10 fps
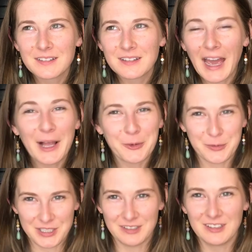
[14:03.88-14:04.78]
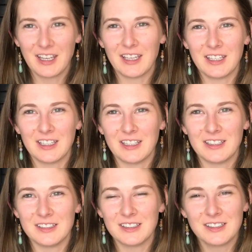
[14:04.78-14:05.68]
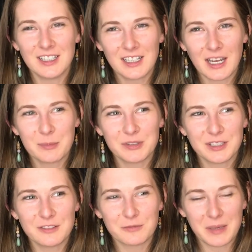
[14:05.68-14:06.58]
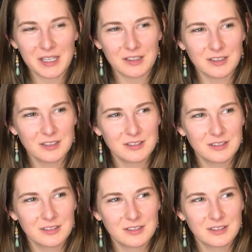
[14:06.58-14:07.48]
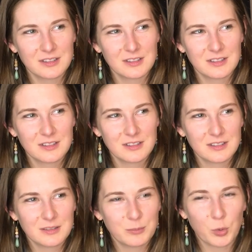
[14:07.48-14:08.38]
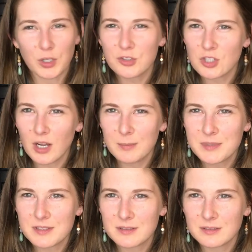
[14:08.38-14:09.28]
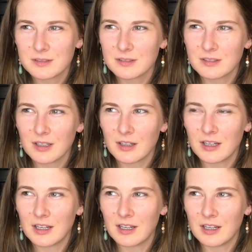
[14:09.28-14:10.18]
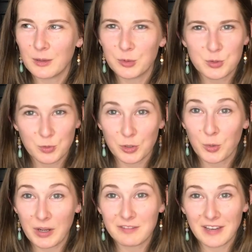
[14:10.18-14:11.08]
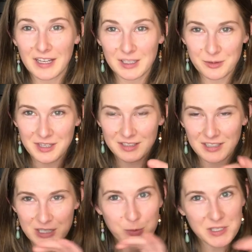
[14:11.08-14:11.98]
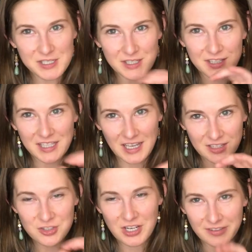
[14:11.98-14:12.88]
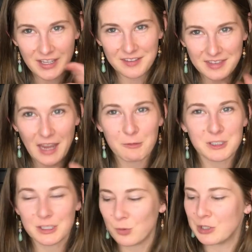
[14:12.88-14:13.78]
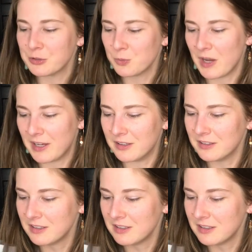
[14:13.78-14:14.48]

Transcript: Halloween, and Nick, I believe, made pork chops, which were quite fatty with like nice pieces on the edge, and like that really worked well